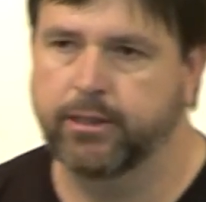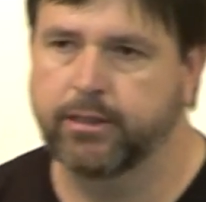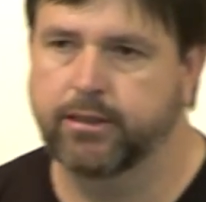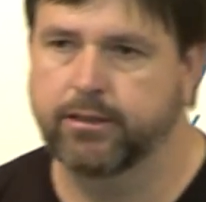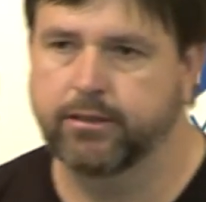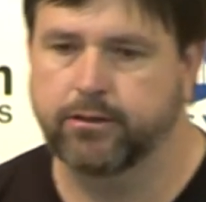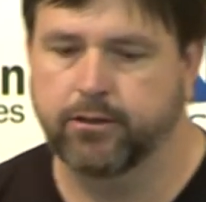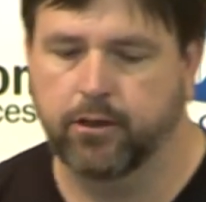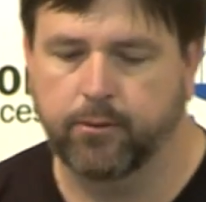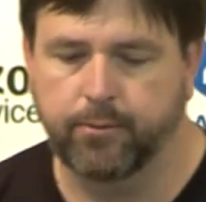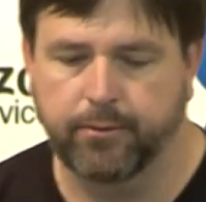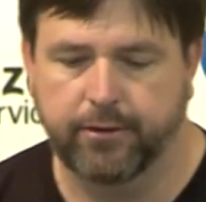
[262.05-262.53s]
in the
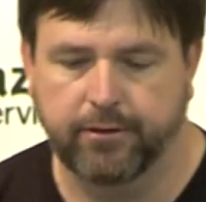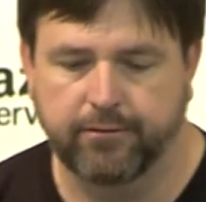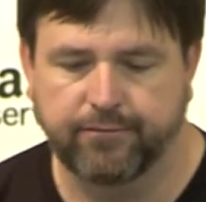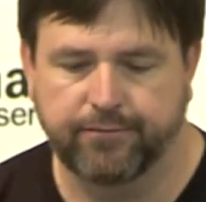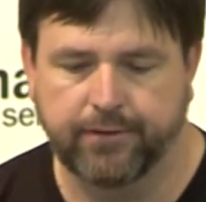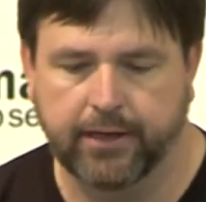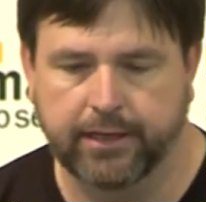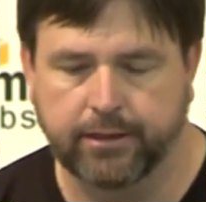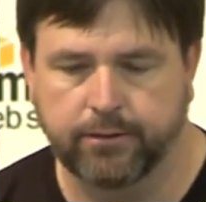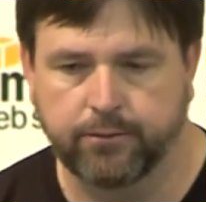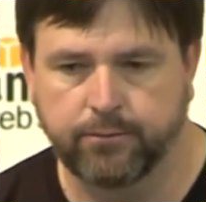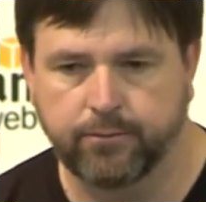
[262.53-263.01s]
top of the
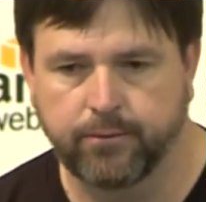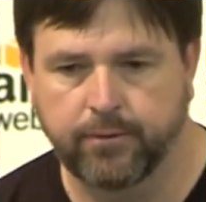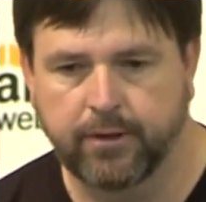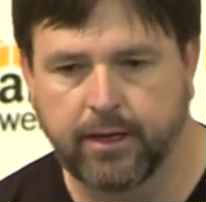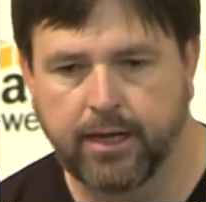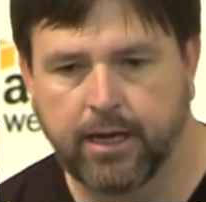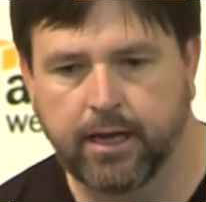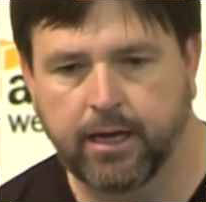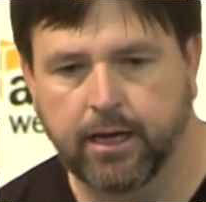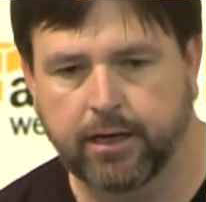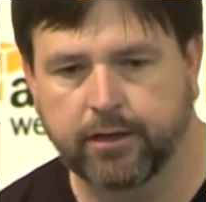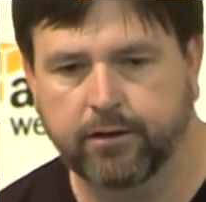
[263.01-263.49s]
funnel,
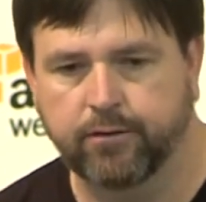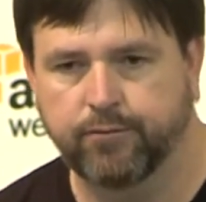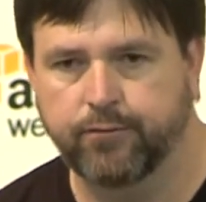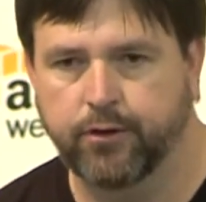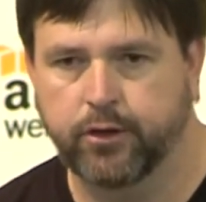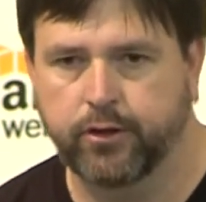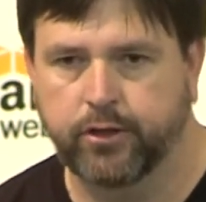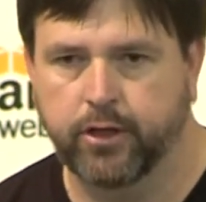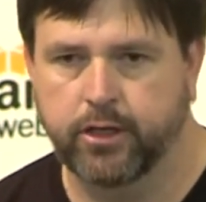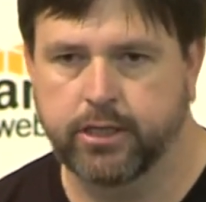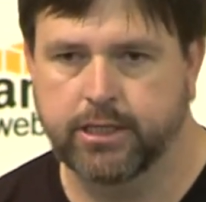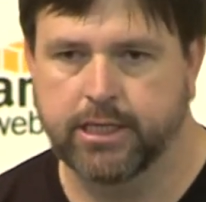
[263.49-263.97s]
and
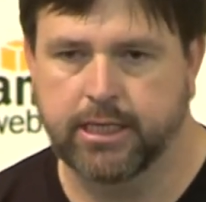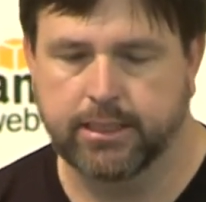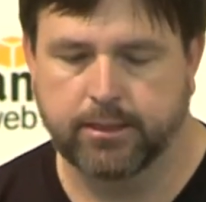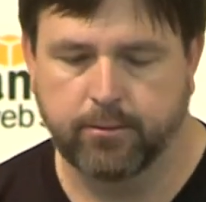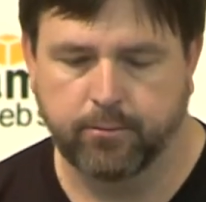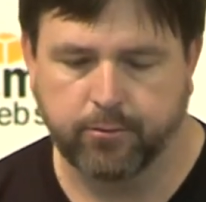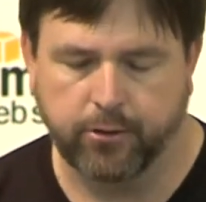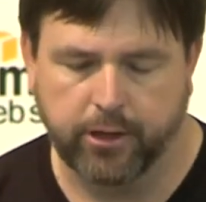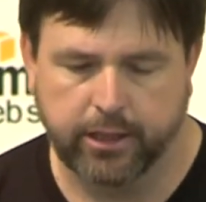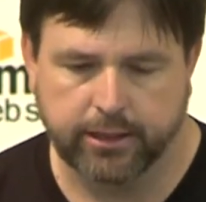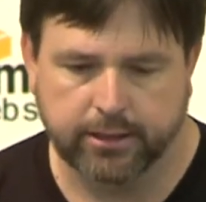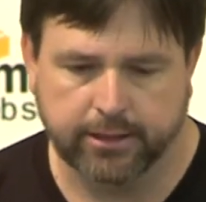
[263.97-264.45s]
convert those
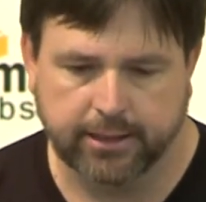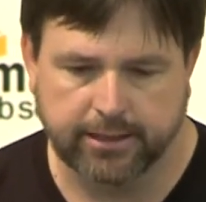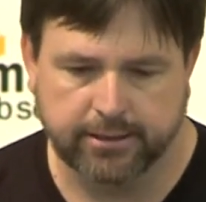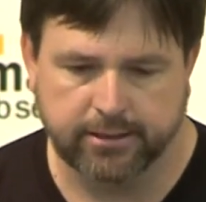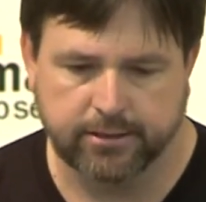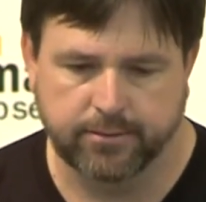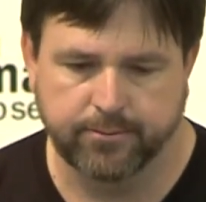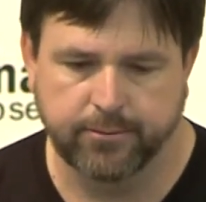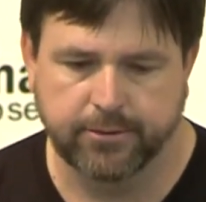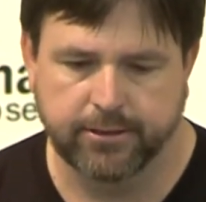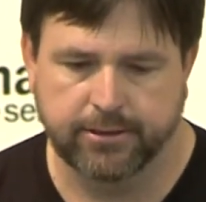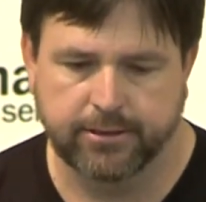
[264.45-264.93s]
enterprise
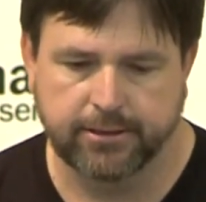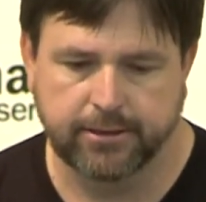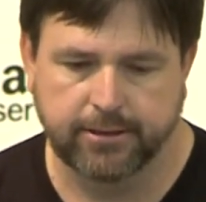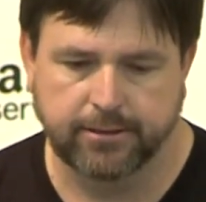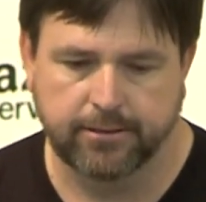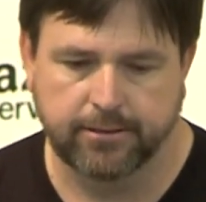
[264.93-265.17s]
customers.